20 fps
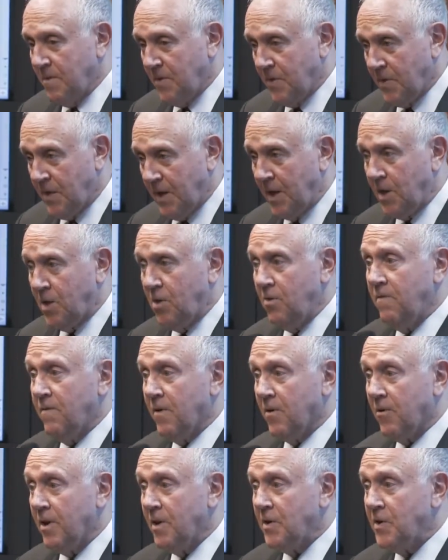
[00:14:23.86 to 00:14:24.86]
Thank you.
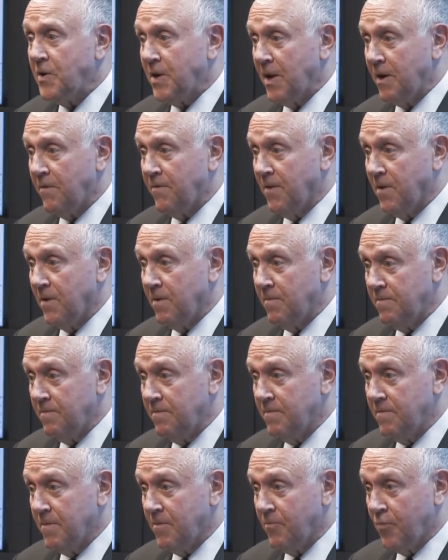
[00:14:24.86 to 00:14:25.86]
Very insightful.
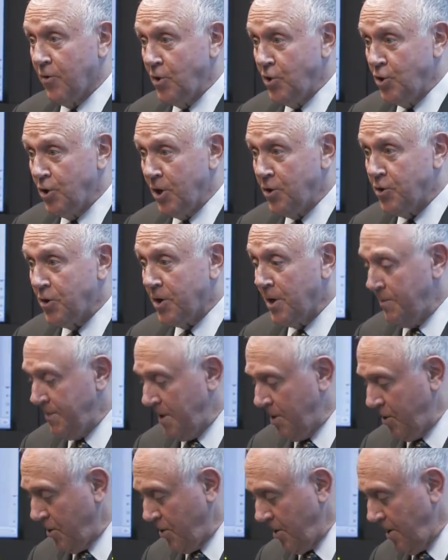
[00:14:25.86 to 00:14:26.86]
Appreciate your
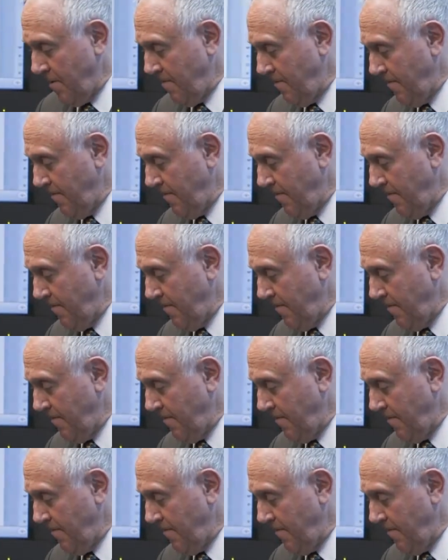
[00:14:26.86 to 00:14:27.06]
commentary.